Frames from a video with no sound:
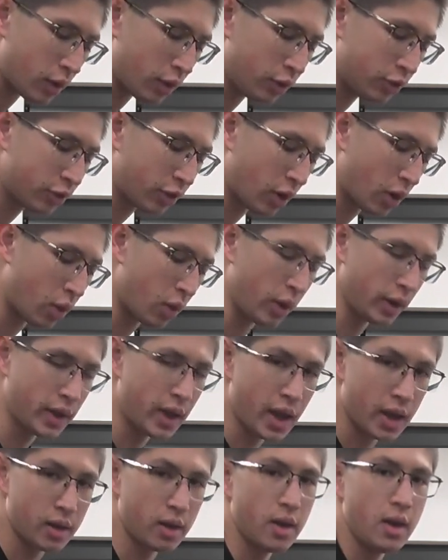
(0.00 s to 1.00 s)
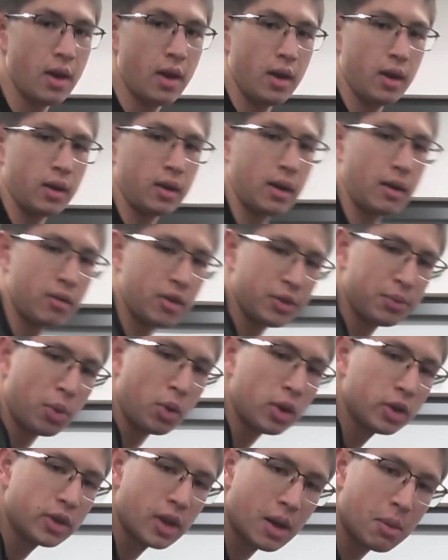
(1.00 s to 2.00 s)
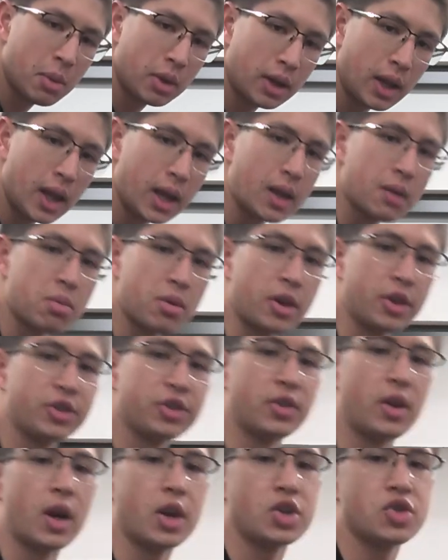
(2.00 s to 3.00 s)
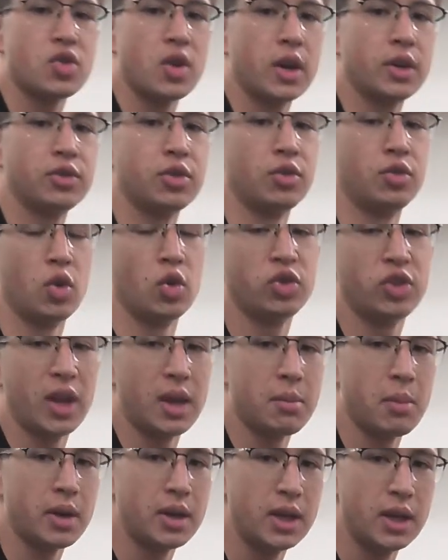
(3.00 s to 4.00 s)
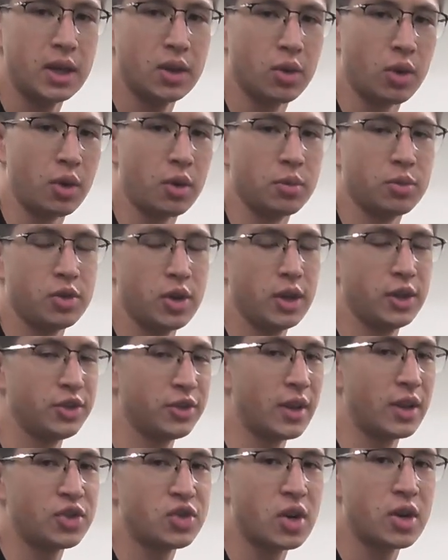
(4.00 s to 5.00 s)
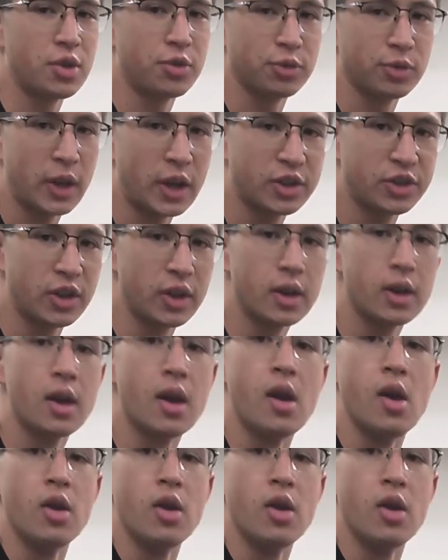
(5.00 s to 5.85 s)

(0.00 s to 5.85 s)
So again, gravity is pulling down on my leg, but it's not trying to rotate my knee or it's not trying to flex it.